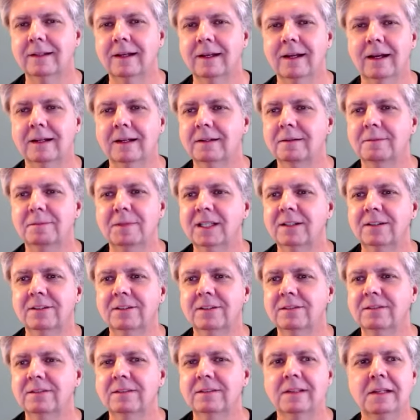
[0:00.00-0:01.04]
Yeah. yeah
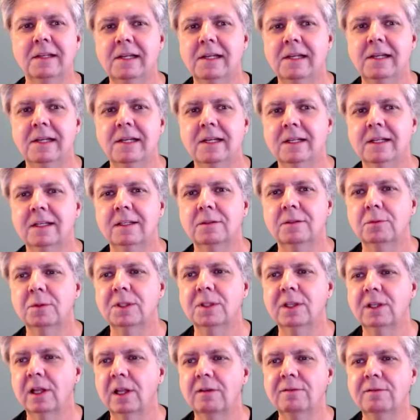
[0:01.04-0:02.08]
because because when
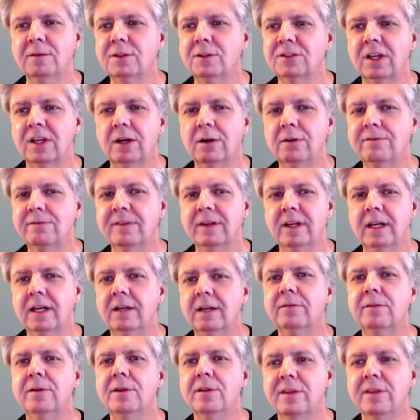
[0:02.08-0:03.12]
you love yourself,
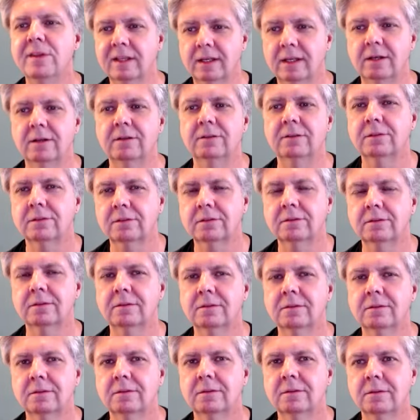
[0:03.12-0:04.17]
everything else
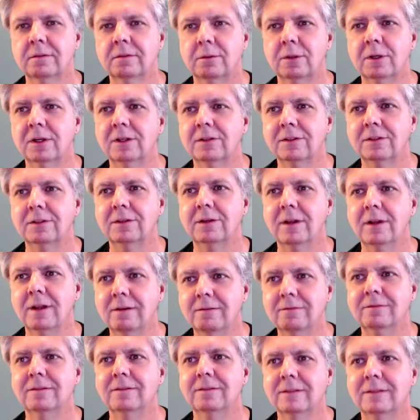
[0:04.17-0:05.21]
works in your
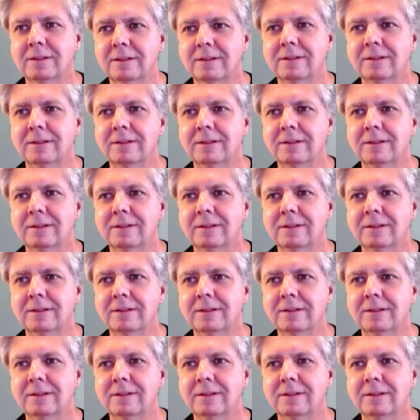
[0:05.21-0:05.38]
life?